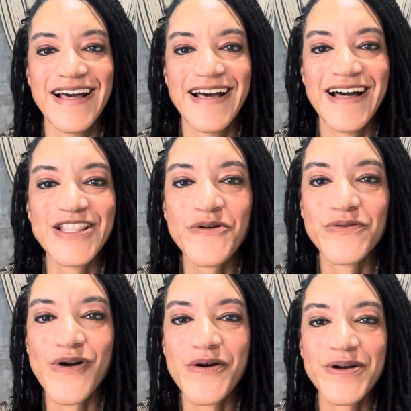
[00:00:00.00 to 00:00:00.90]
Hello
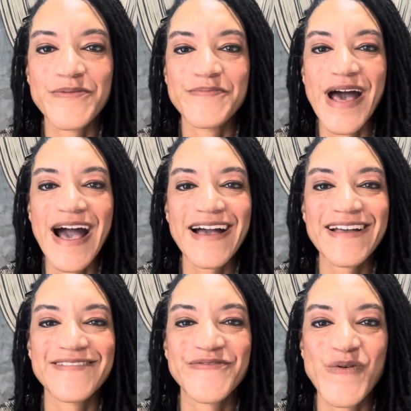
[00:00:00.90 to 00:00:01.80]
and welcome
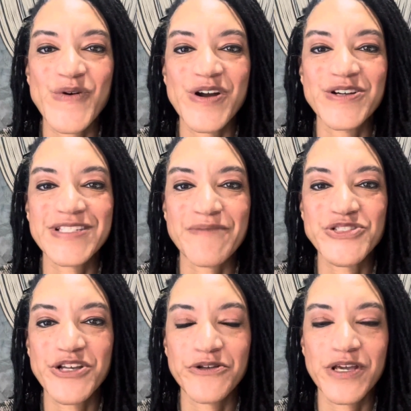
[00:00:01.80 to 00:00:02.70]
back for
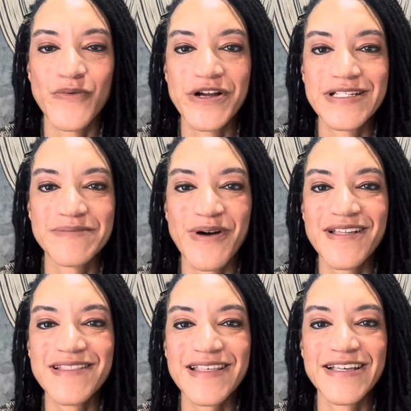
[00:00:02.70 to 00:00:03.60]
Cybersecurity Awareness
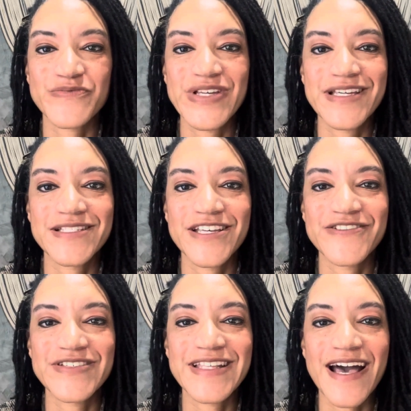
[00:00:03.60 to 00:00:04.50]
Month as we
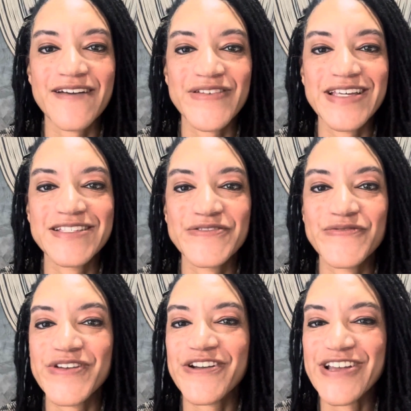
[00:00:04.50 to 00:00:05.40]
continue to dive into
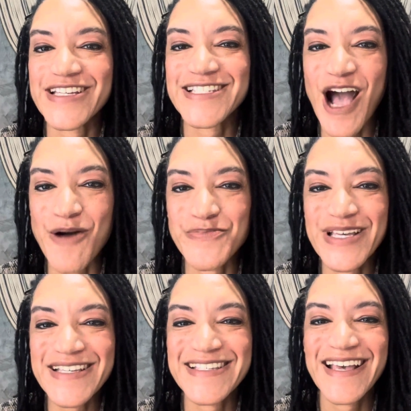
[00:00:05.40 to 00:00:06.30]
various
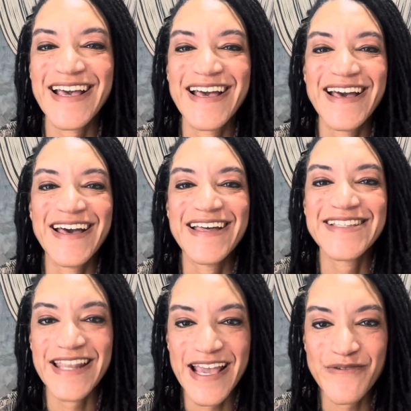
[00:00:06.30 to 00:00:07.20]
topics.
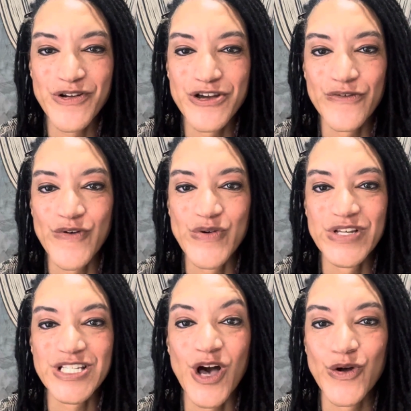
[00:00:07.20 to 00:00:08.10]
Today we're going to
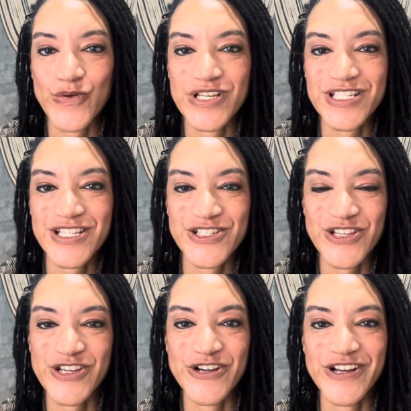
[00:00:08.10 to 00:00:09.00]
focus on holistic
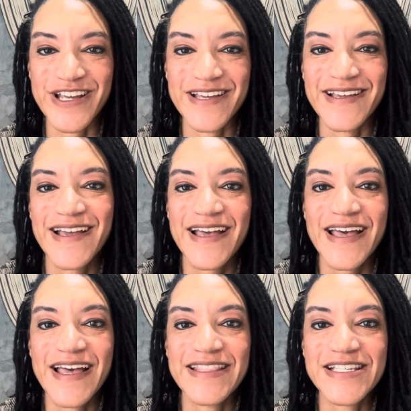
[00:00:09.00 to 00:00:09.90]
security,
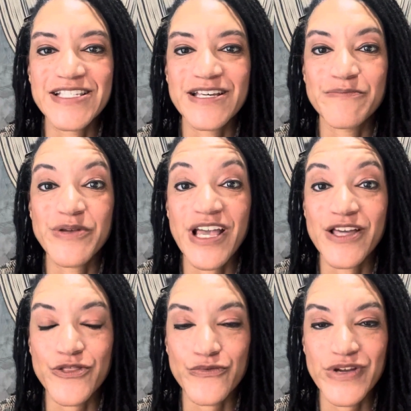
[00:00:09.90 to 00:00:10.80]
and this is going to be a
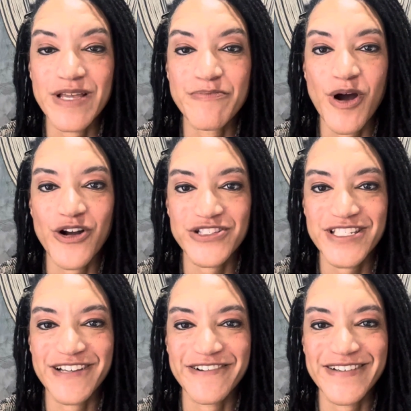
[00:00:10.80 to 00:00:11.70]
3-part
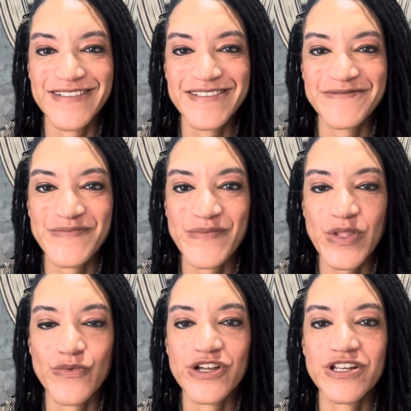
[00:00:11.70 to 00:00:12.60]
series.
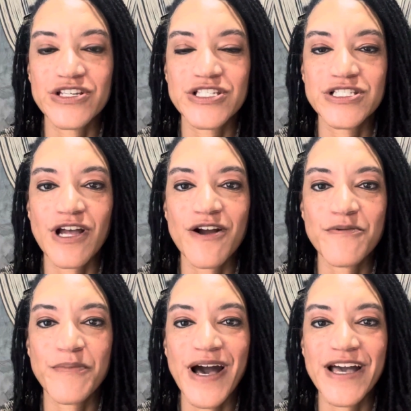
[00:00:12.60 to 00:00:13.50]
We're going to
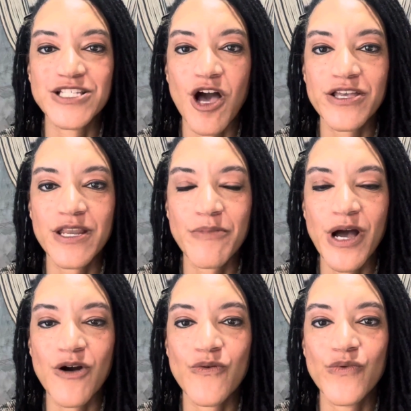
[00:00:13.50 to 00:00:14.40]
start by talking
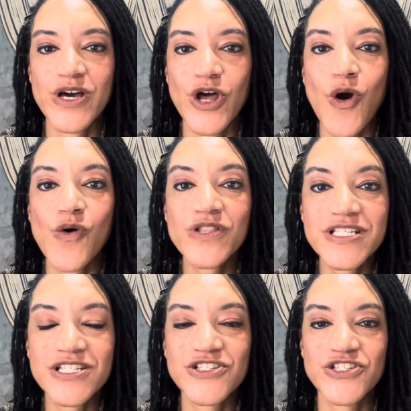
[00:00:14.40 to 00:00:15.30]
about what
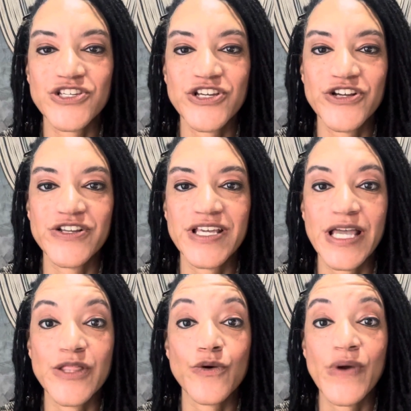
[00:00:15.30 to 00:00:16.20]
holistic security
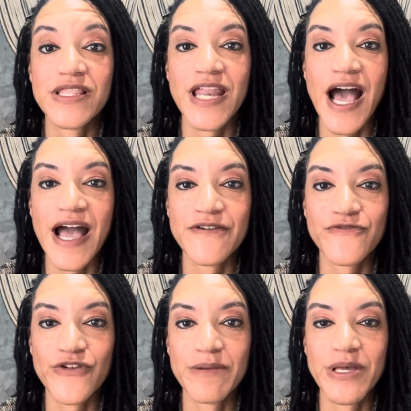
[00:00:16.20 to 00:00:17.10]
in the way that I
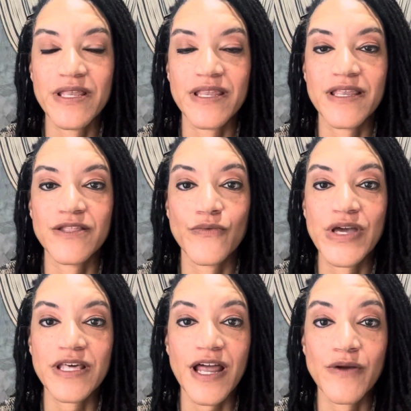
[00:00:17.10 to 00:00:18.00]
frame it and in the way
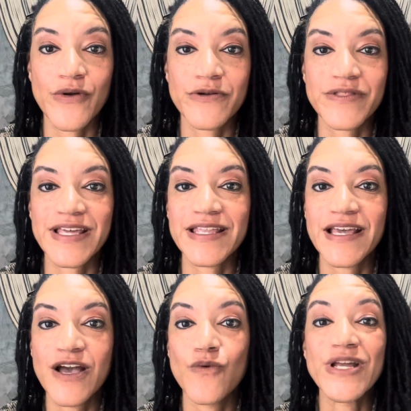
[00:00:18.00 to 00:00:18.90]
that I work with it,
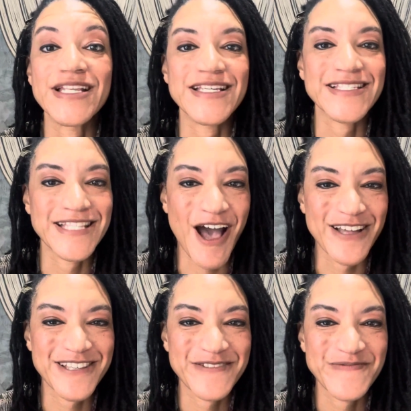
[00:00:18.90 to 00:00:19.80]
what it is not.